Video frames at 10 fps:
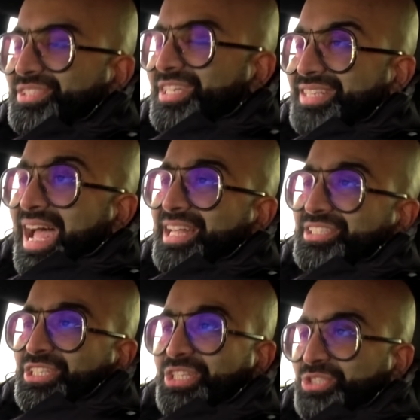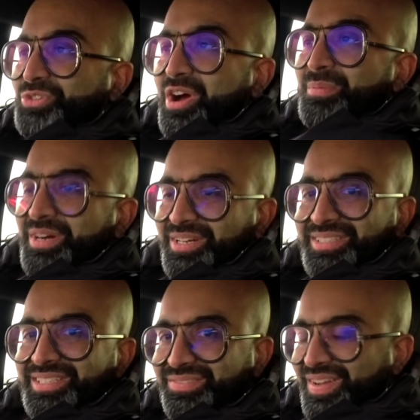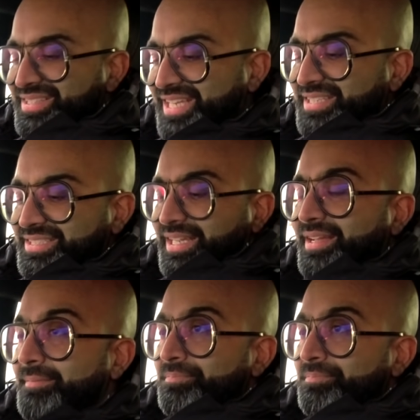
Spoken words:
just adds to the drama. It's fantastic.